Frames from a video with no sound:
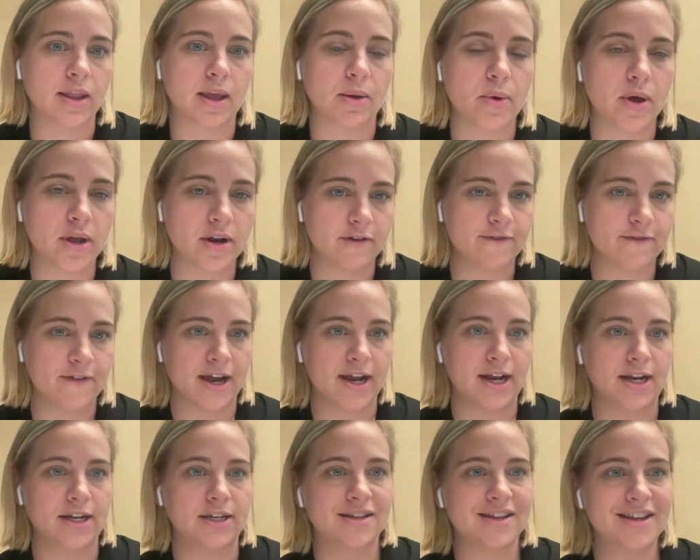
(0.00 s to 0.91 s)
They want to
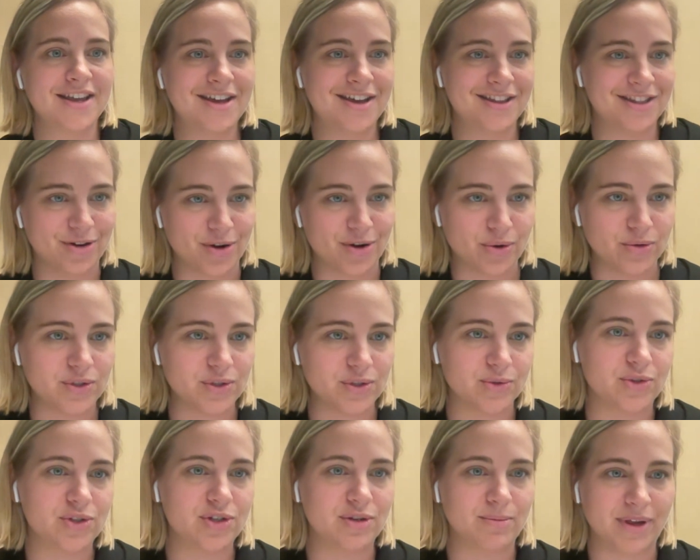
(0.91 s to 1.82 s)
find their own
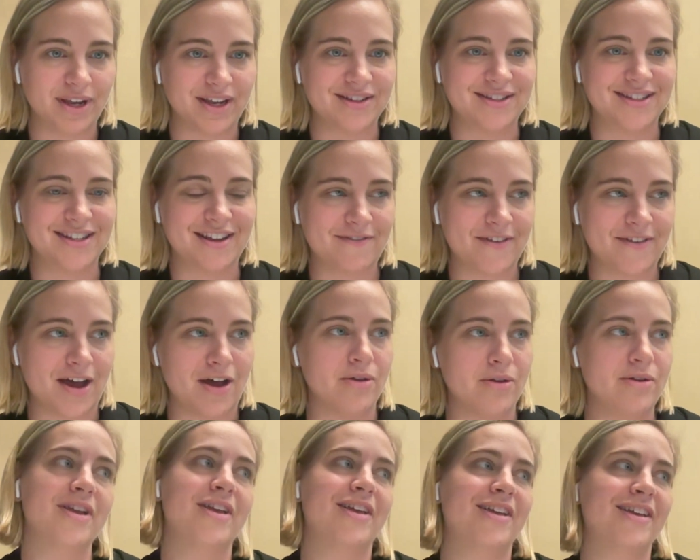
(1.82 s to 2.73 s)
solution because they
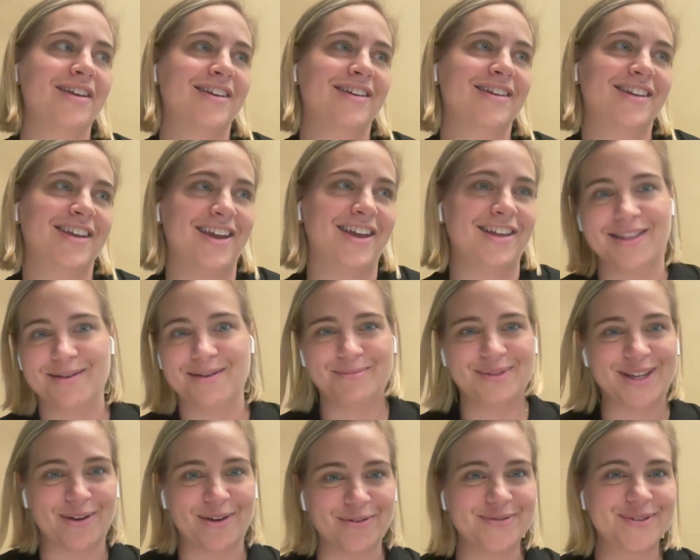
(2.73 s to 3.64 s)
found it
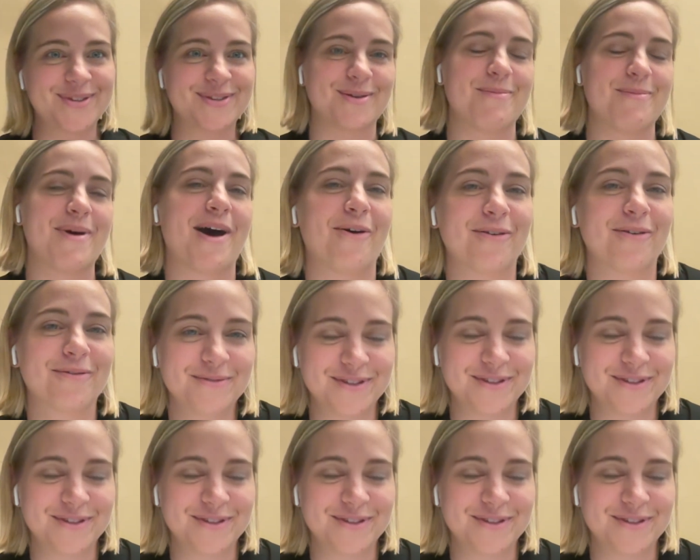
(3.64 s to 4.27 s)
themselves somehow.